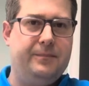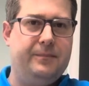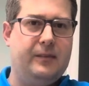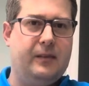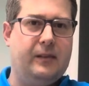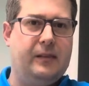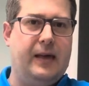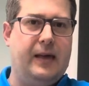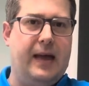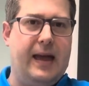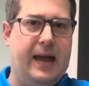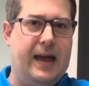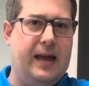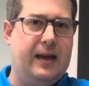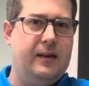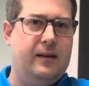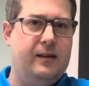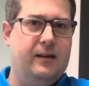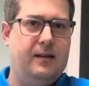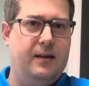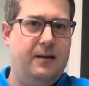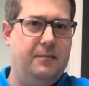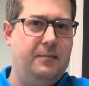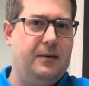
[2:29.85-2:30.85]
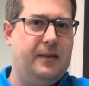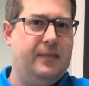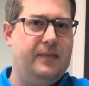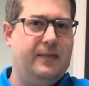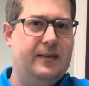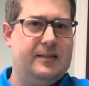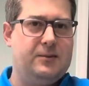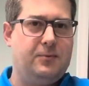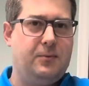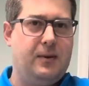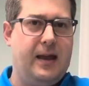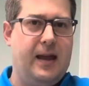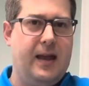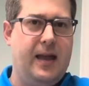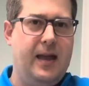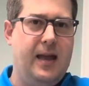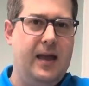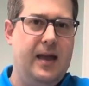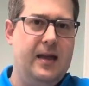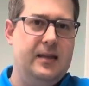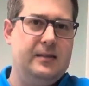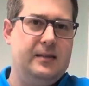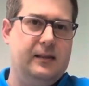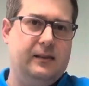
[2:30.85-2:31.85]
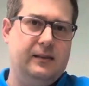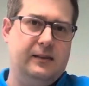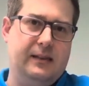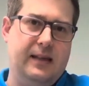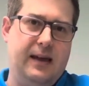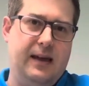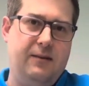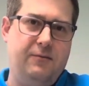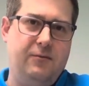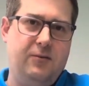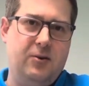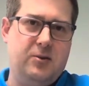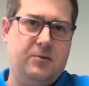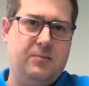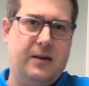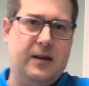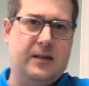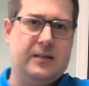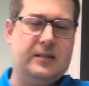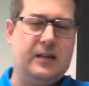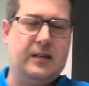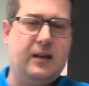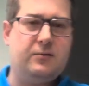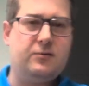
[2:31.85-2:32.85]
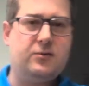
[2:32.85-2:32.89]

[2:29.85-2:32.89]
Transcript: leg coming this way to leverage myself.